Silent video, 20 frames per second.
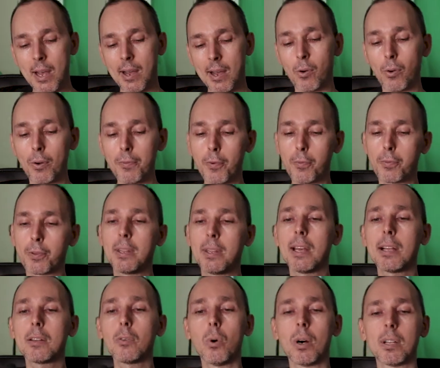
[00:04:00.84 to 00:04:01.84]
However, for
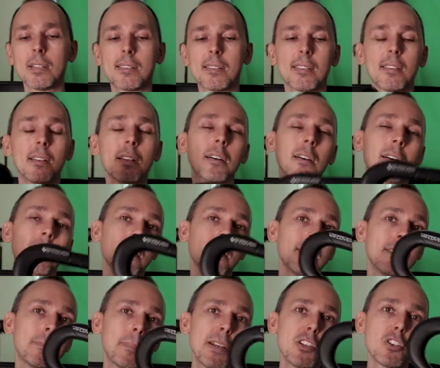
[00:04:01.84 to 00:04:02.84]
the other ones, the
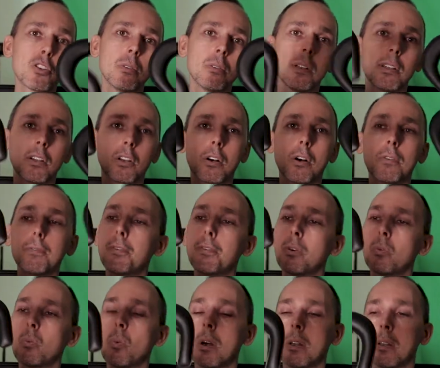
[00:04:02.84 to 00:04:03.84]
Special and the
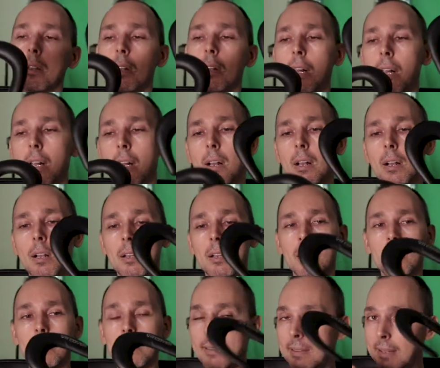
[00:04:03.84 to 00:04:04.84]
Comfort one,
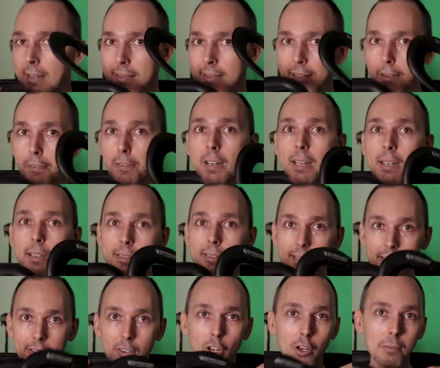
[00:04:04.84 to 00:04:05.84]
they definitely
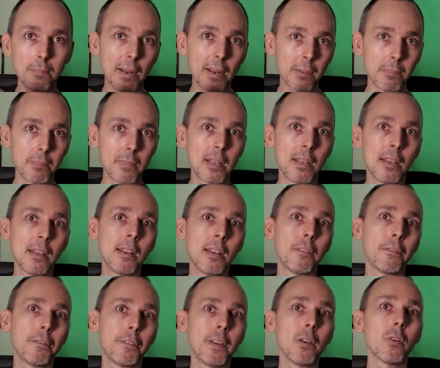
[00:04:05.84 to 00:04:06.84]
did not make
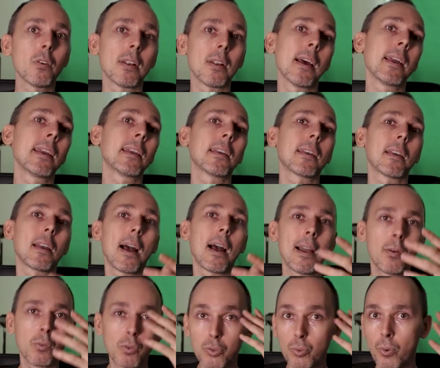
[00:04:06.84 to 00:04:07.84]
me feel like
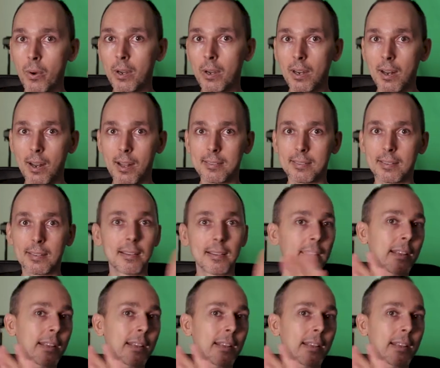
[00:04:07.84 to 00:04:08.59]
I was wearing glasses.